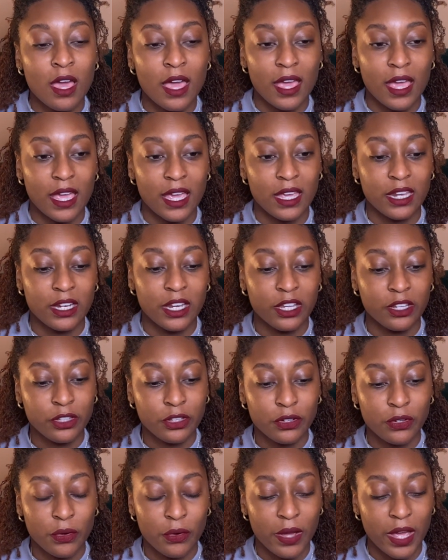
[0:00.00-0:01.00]
in
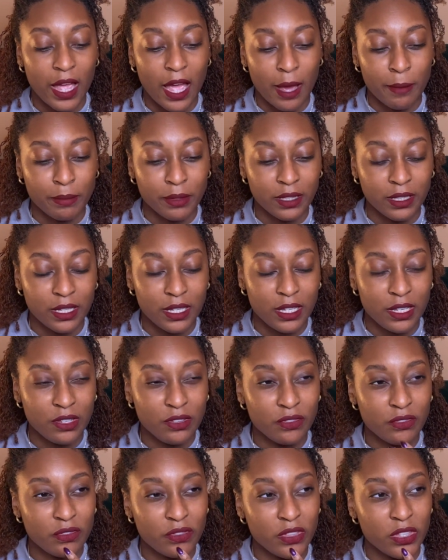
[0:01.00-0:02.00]
Illinois. I
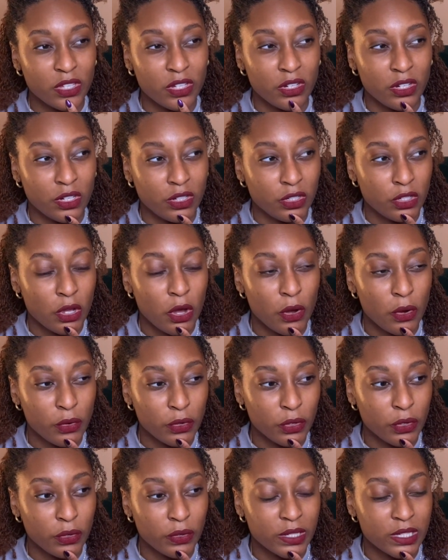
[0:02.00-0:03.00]
believe the
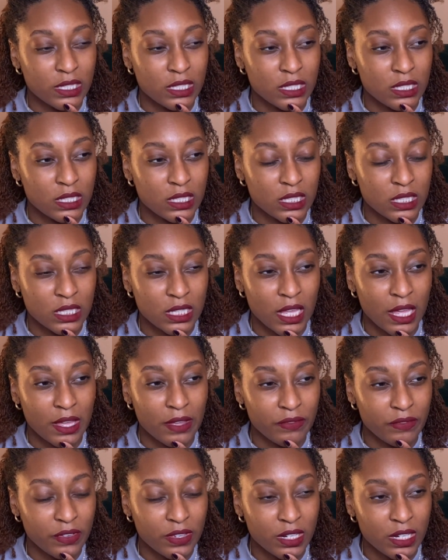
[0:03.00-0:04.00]
total is
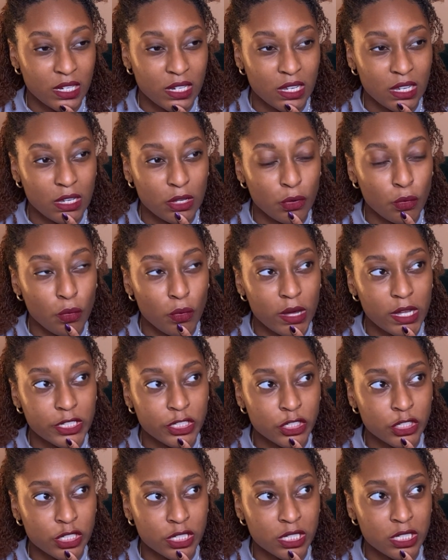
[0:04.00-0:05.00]
70
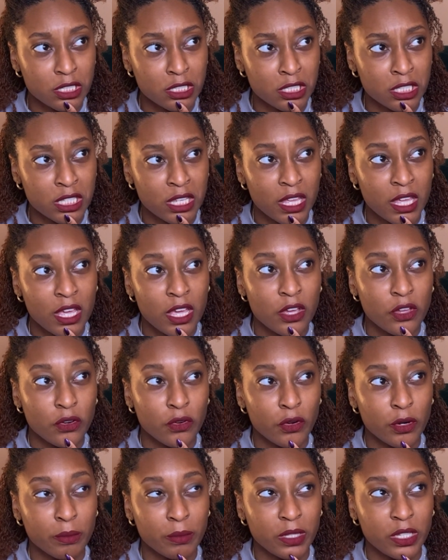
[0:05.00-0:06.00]
questions.
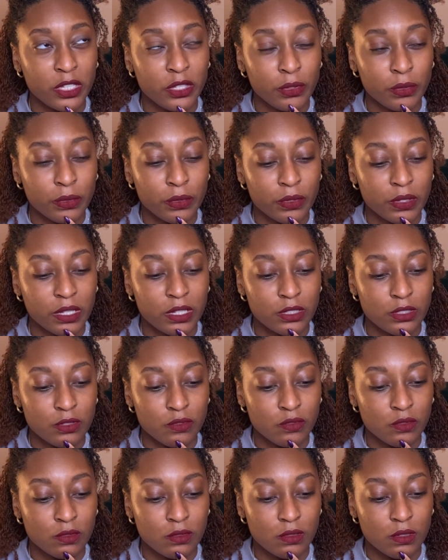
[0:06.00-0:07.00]
Normally you
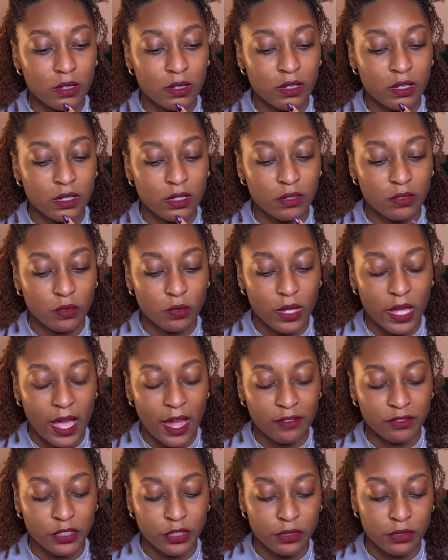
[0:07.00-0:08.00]
can,
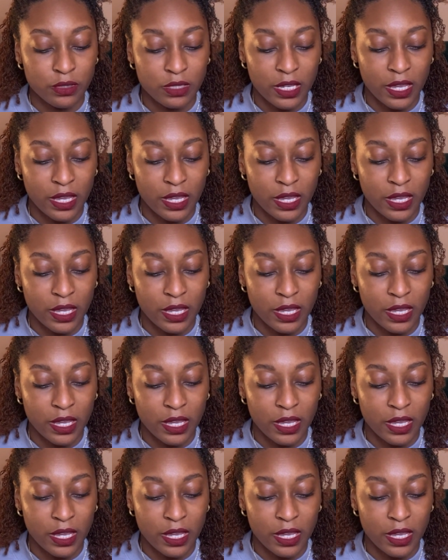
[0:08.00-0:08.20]
after you